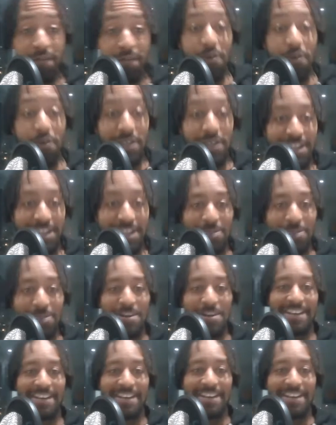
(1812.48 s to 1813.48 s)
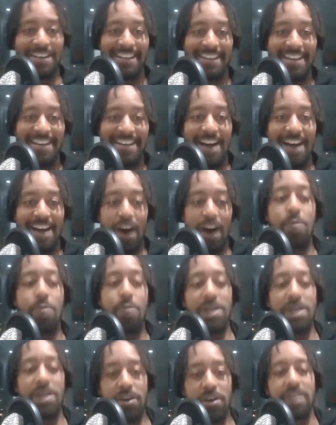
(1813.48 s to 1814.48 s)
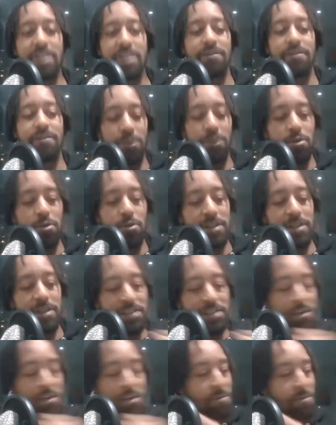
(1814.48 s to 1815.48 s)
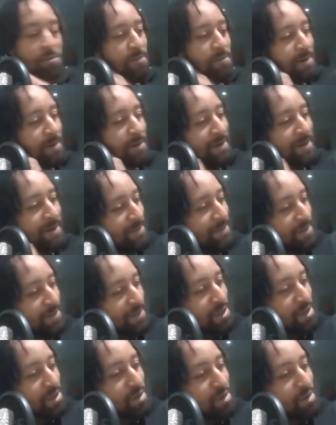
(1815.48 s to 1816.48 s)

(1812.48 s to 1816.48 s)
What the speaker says: forward to. I'll be looking forward to the